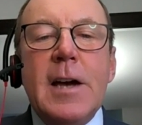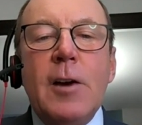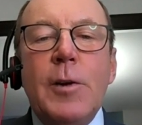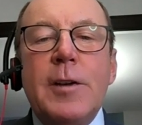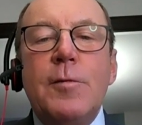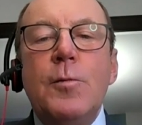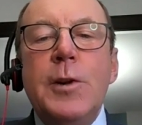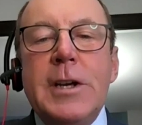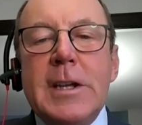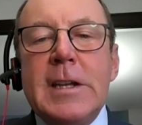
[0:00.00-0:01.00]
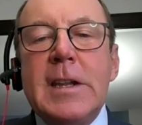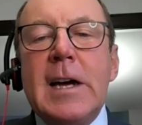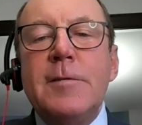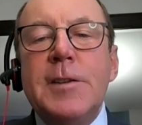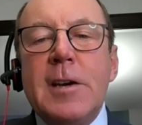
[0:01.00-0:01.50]
I would have really
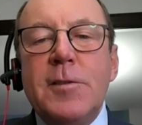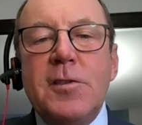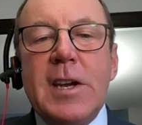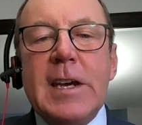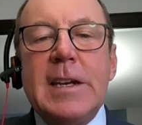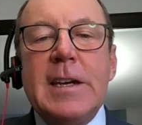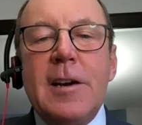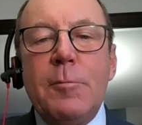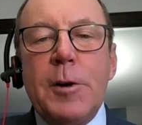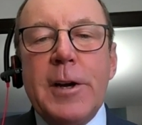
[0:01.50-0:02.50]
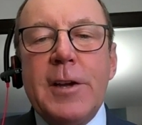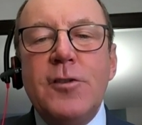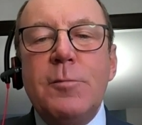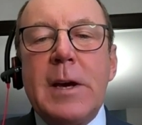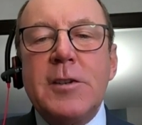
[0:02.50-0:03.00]
loved to have stayed in Alberta,
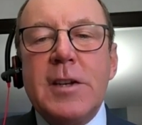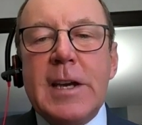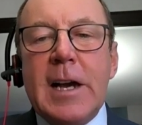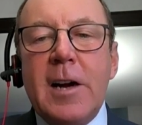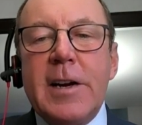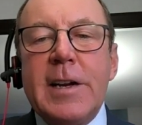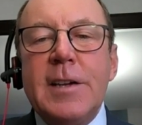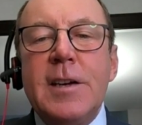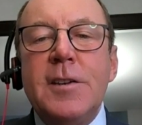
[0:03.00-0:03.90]
especially Calgary.